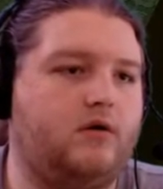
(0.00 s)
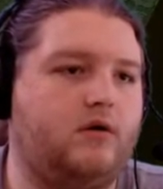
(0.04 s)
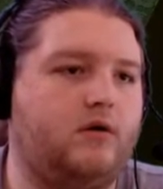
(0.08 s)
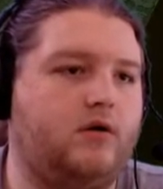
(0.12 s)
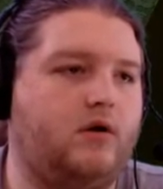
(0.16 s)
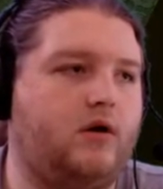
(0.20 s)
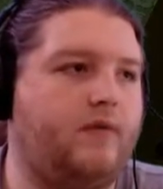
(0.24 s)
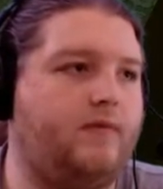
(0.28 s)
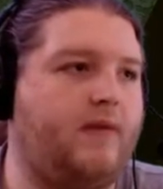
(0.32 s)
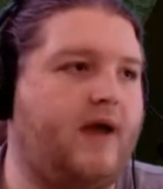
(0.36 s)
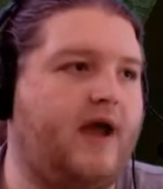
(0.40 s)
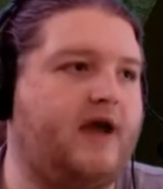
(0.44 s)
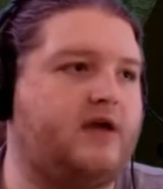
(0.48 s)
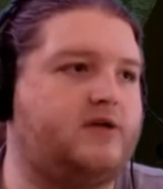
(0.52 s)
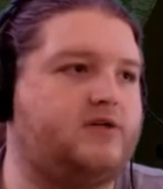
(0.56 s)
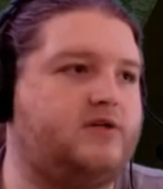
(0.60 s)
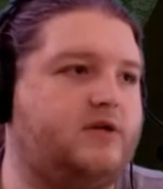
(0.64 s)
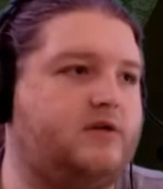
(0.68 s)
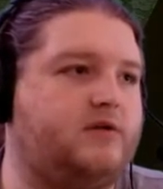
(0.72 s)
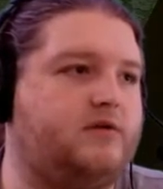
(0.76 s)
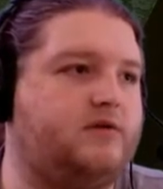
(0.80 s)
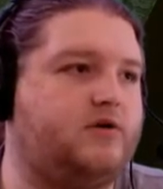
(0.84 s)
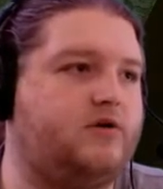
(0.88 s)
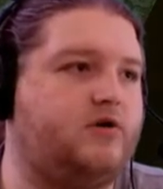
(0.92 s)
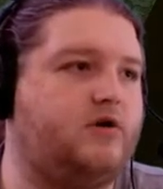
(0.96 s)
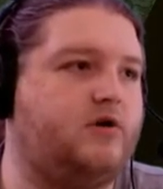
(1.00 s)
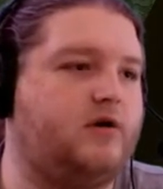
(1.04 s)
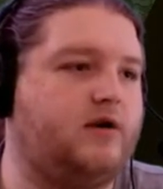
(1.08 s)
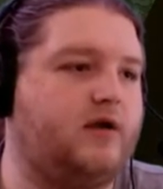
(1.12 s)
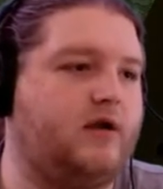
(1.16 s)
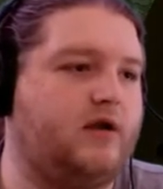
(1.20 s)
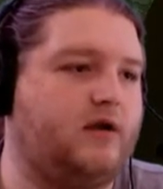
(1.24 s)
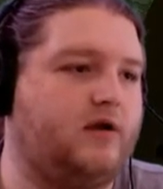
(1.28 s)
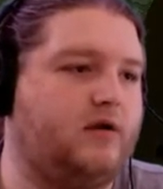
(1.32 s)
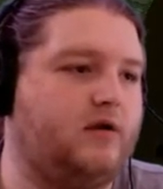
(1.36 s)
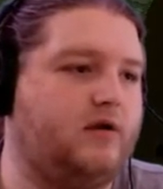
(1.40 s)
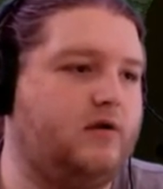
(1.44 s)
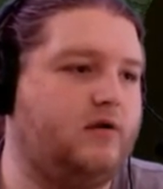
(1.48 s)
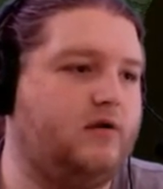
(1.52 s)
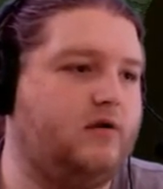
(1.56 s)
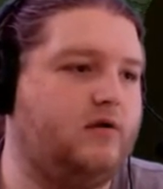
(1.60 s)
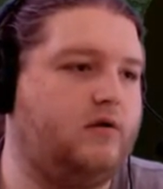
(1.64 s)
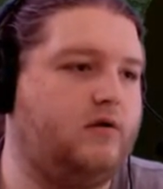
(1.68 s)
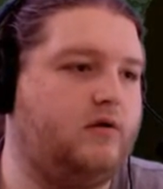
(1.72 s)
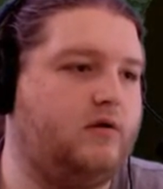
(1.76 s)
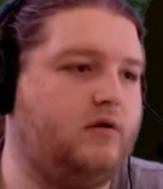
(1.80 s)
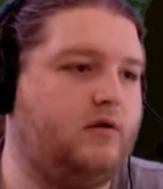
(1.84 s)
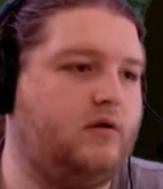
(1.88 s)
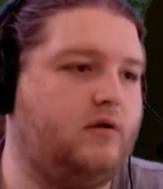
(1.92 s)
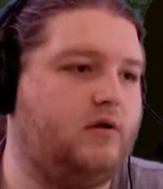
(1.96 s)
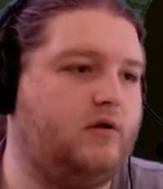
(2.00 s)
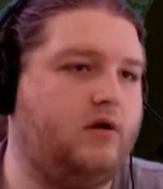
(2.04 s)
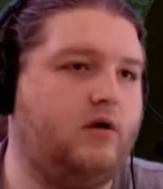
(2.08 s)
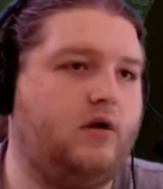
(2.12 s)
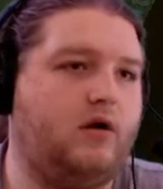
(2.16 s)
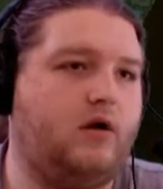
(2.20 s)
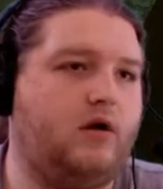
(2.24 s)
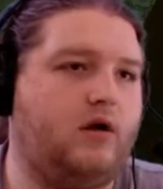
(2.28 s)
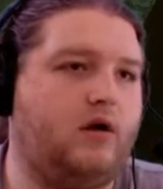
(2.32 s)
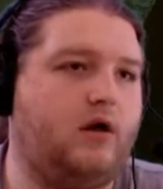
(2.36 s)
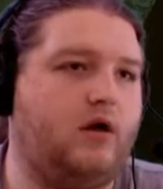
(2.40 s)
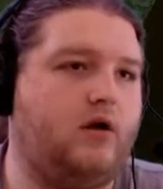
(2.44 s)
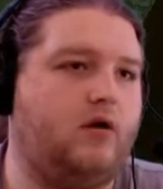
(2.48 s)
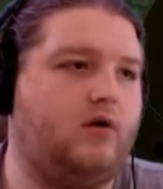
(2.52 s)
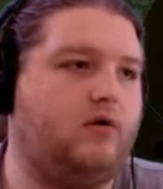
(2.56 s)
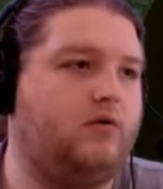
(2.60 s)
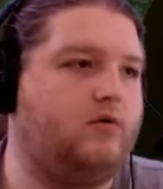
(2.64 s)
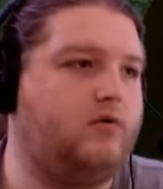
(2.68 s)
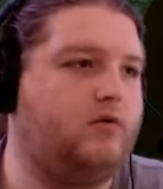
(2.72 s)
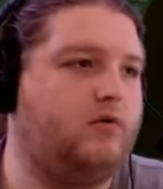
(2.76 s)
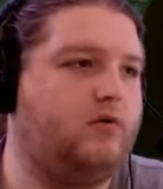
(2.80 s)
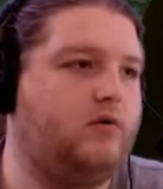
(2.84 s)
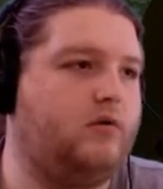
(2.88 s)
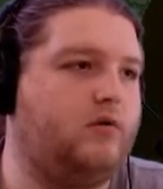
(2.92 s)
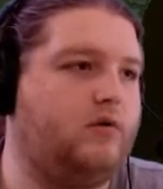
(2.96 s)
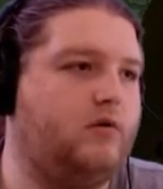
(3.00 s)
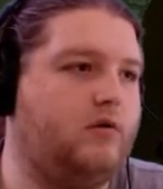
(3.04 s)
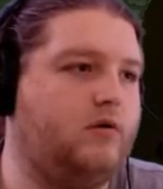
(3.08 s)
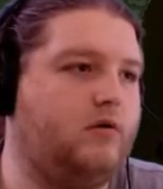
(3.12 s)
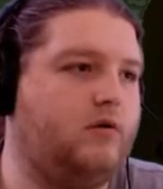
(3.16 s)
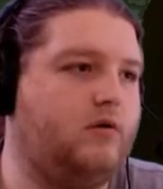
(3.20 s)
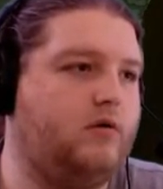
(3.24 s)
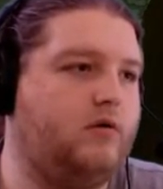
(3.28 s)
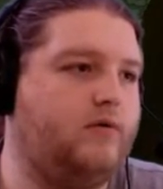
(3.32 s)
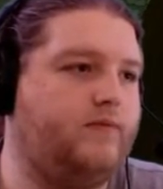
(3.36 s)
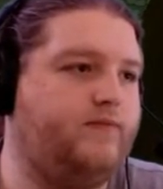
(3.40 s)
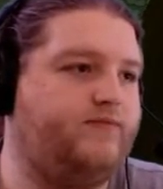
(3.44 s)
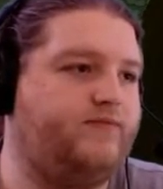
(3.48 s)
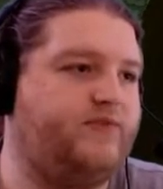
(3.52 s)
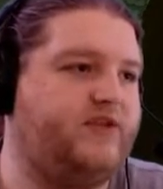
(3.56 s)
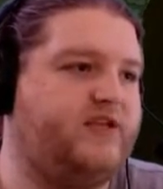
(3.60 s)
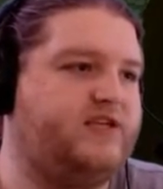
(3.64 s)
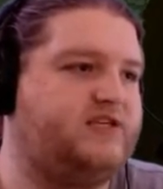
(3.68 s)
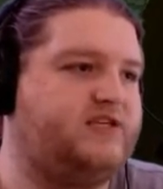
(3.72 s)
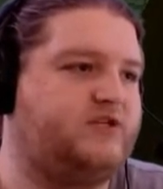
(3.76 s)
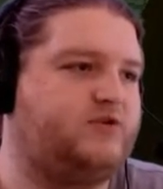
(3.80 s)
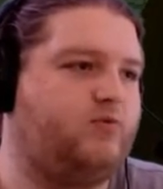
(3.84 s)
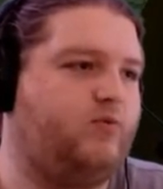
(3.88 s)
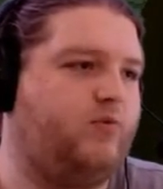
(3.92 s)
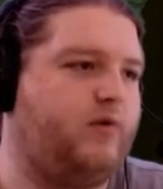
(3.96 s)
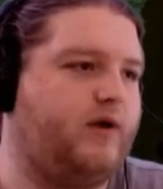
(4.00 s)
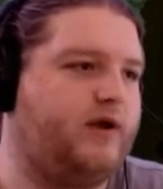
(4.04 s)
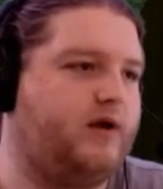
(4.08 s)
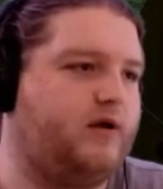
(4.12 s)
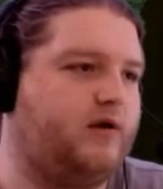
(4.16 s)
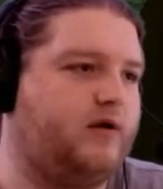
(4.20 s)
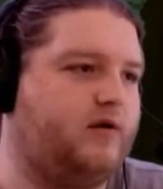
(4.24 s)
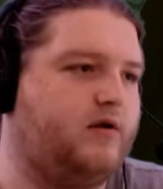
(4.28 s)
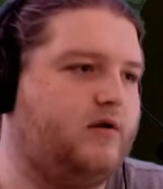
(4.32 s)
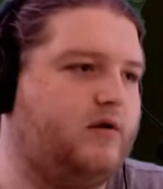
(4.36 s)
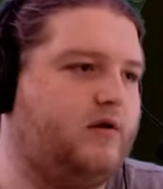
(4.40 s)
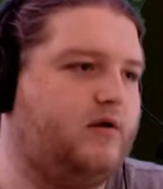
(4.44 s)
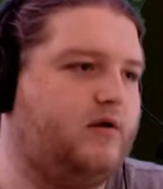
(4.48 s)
I'm actually cooking. Oh. This is weird.